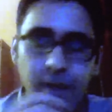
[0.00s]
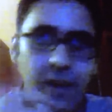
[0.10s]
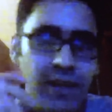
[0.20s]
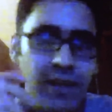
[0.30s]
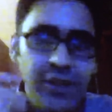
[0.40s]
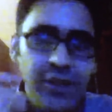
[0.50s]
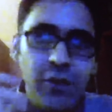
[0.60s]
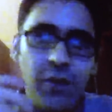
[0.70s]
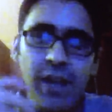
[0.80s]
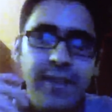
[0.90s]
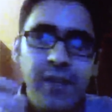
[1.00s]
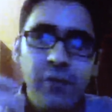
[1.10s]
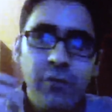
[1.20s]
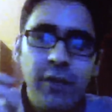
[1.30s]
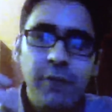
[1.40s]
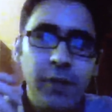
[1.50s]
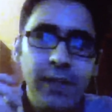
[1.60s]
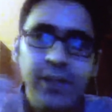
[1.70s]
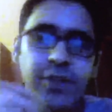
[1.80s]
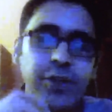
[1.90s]
And so I think we are
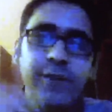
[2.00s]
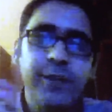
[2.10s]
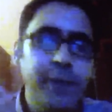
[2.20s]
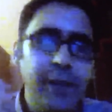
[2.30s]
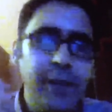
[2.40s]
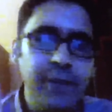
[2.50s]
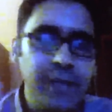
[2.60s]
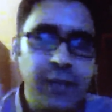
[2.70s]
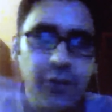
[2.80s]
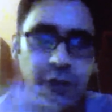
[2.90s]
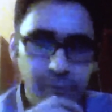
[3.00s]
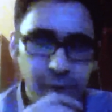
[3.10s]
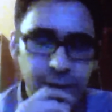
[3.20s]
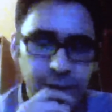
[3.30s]
practitioners of this paradigm that I call opulence.